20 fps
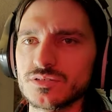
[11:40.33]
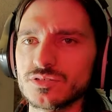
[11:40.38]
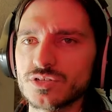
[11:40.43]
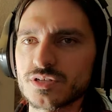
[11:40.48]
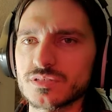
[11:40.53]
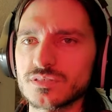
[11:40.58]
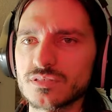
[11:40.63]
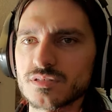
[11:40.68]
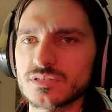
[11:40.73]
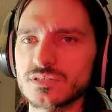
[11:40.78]

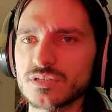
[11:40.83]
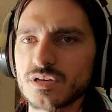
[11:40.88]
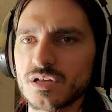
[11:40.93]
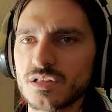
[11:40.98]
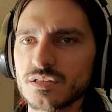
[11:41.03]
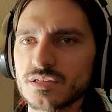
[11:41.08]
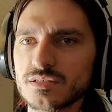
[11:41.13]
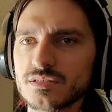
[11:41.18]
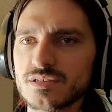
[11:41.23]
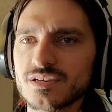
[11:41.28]
Just the
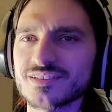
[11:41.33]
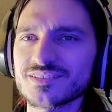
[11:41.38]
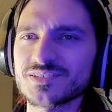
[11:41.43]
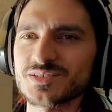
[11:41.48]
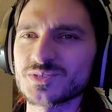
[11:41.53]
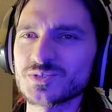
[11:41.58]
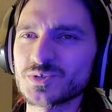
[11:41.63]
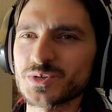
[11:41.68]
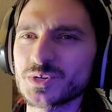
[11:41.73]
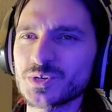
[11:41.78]
solids out of
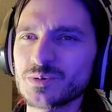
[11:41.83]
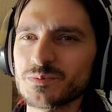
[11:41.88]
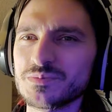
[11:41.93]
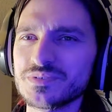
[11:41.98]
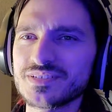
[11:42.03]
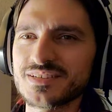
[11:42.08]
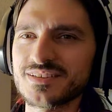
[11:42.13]
strobes.